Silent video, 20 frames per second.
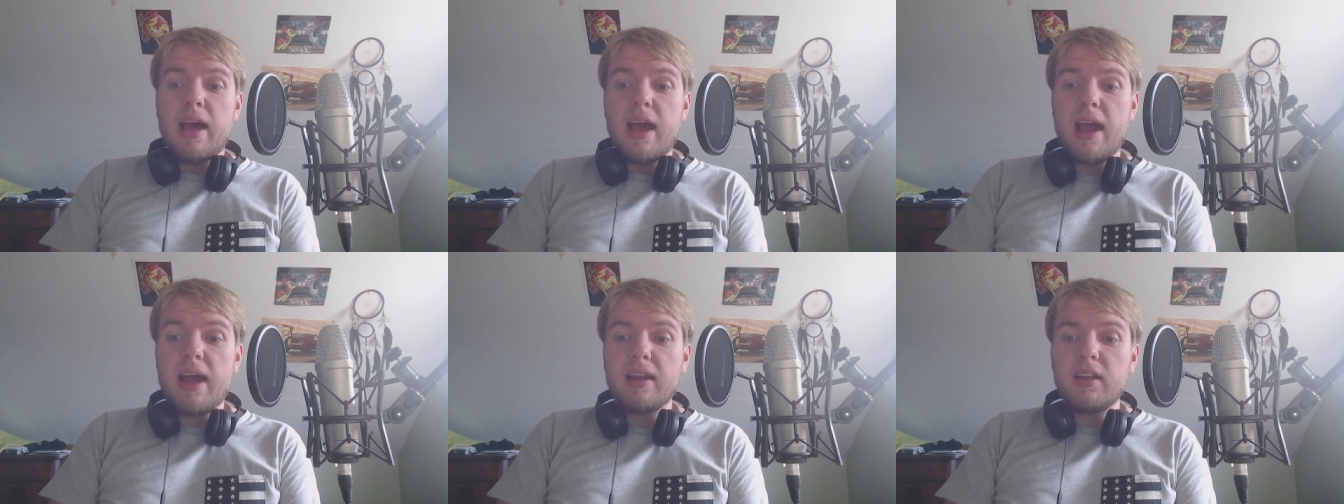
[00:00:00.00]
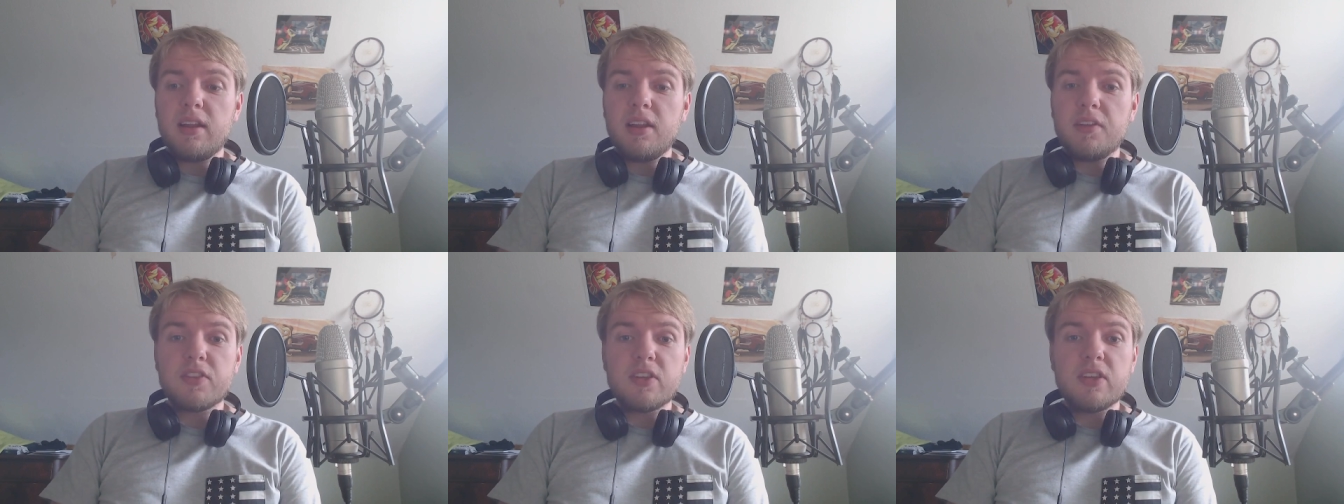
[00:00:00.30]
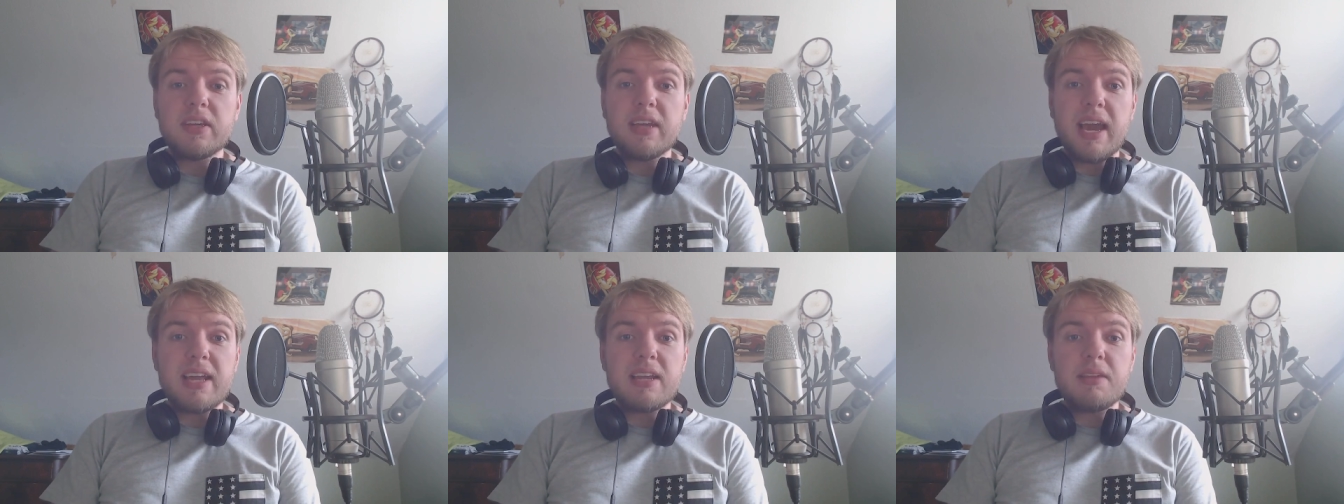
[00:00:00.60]
and I love
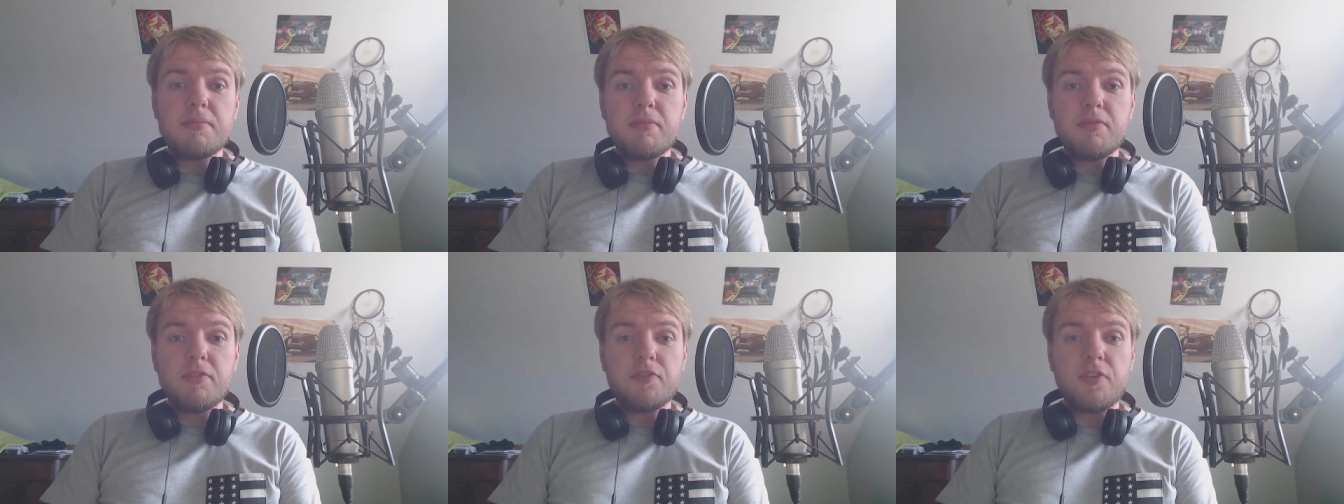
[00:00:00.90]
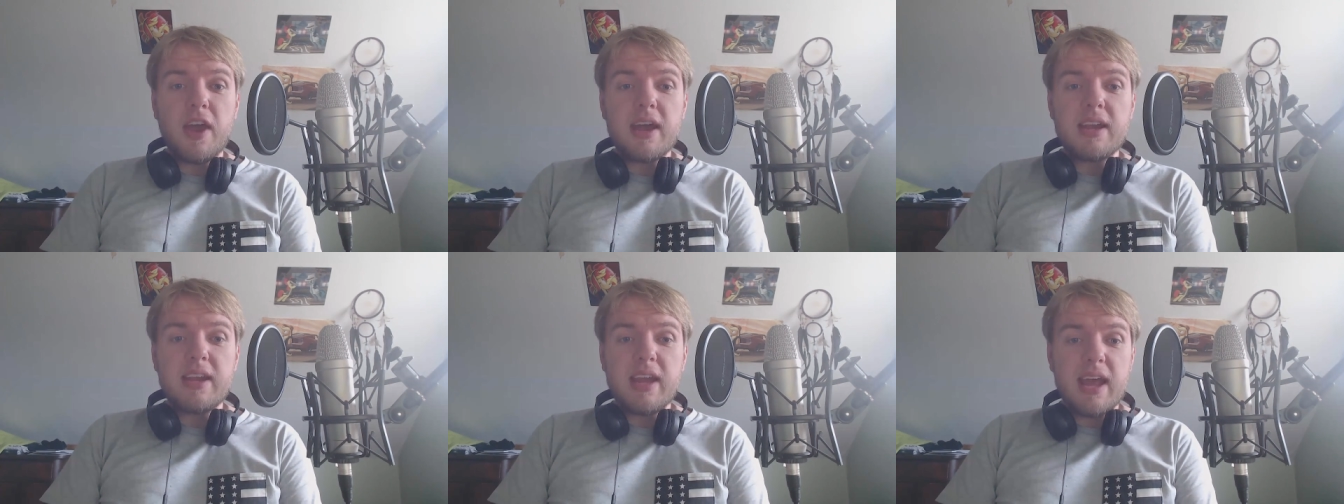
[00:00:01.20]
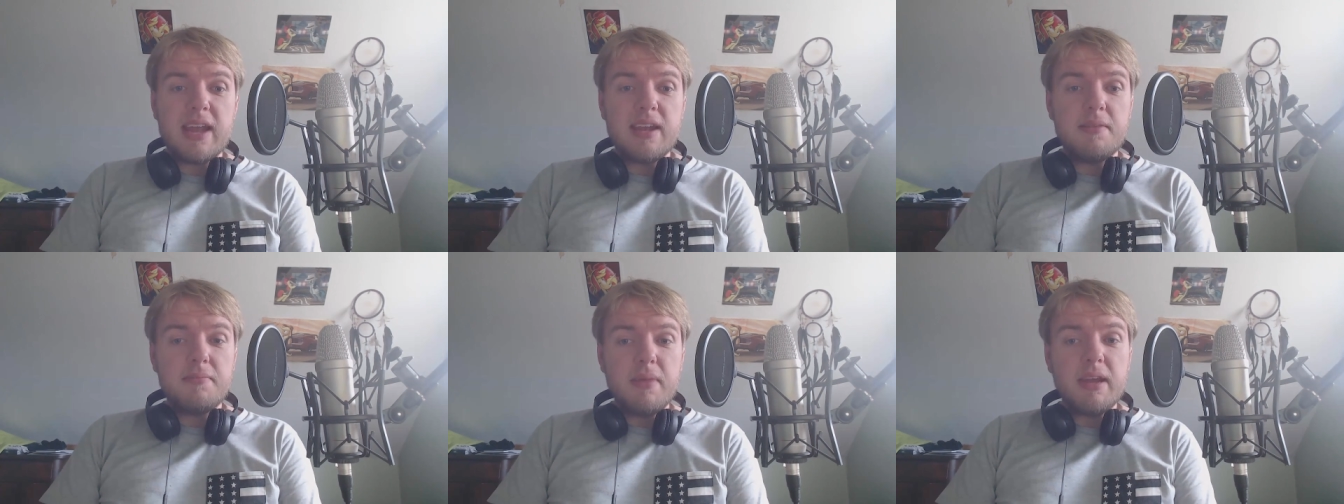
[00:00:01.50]
seeing anim fan
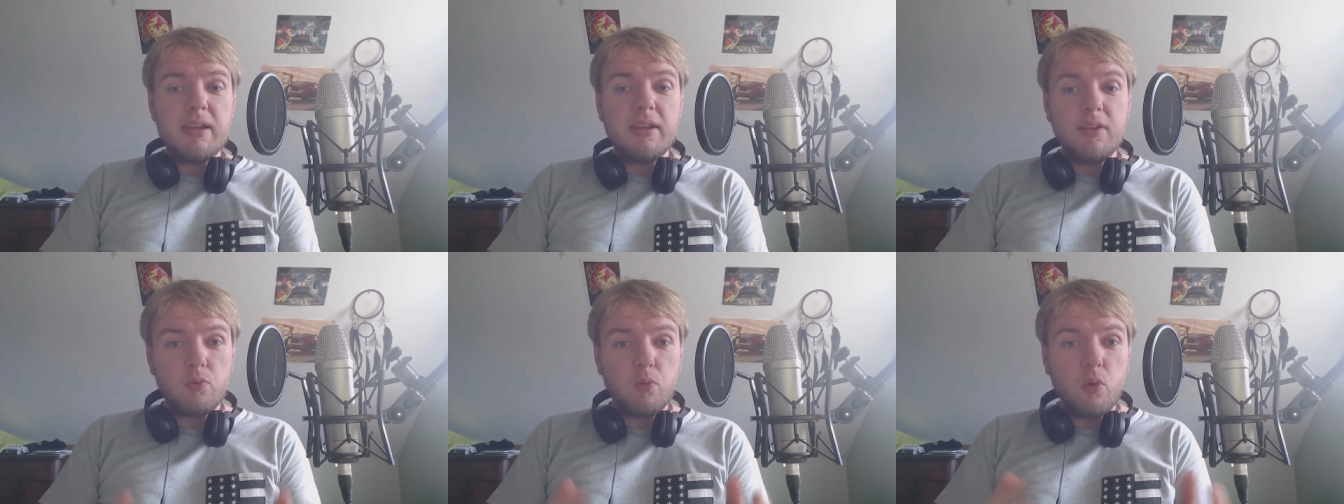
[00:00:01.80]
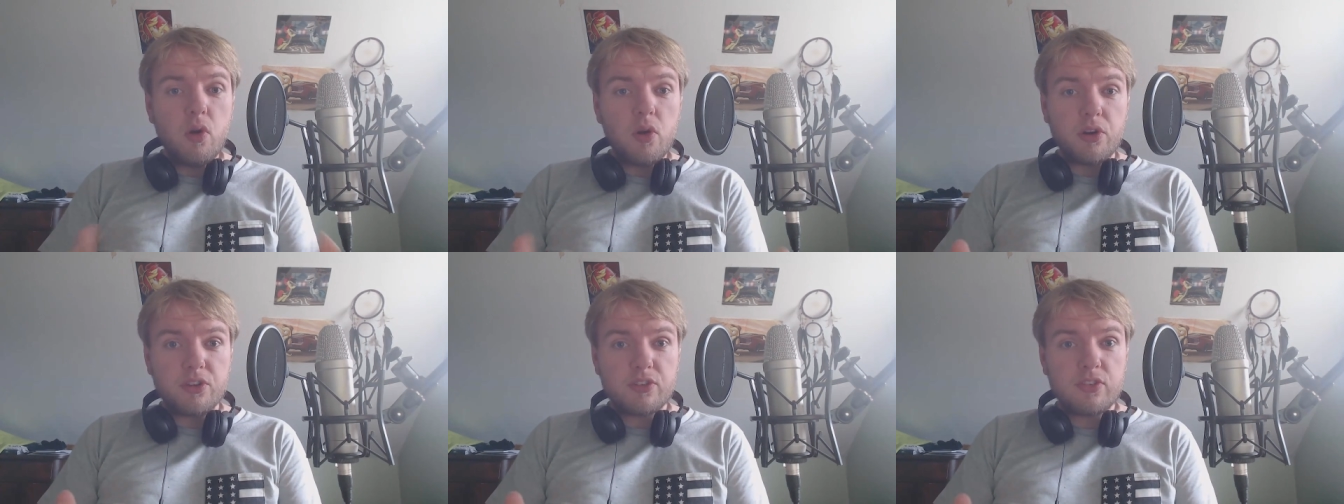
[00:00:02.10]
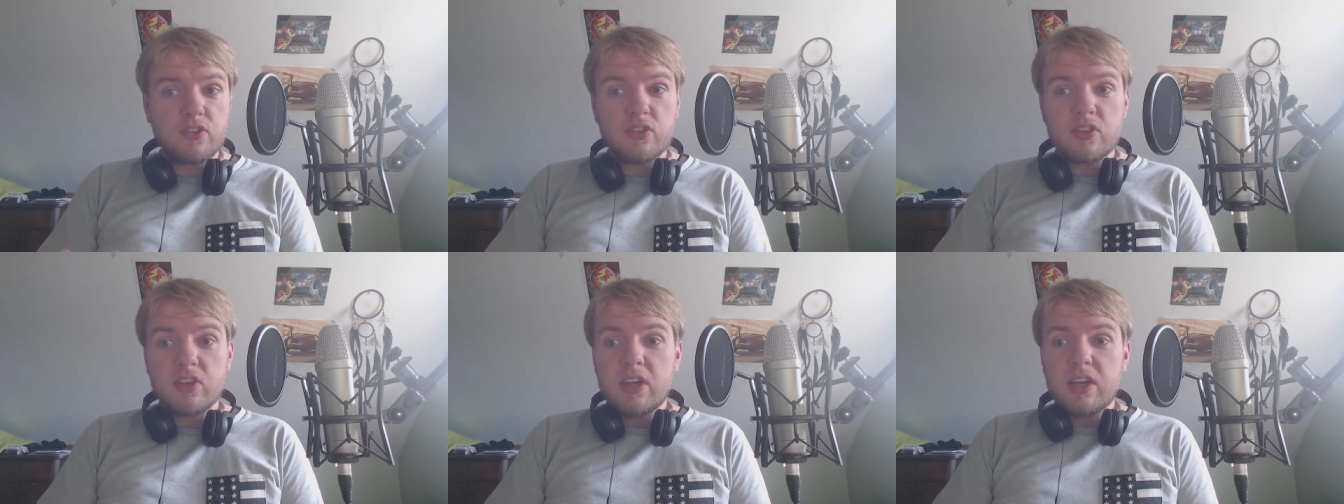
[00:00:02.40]
animated
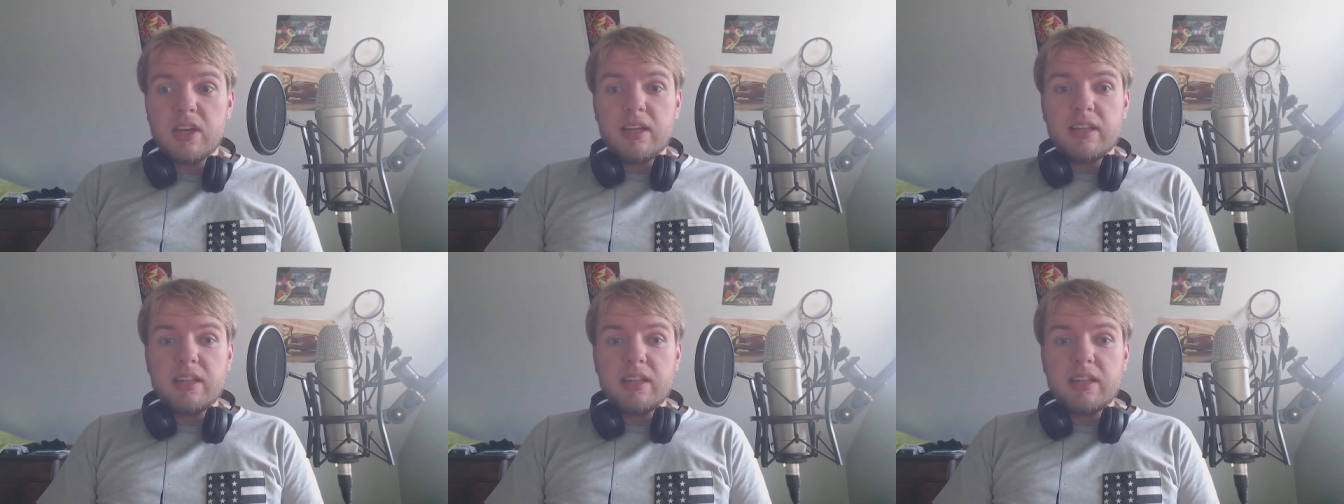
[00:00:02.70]
works.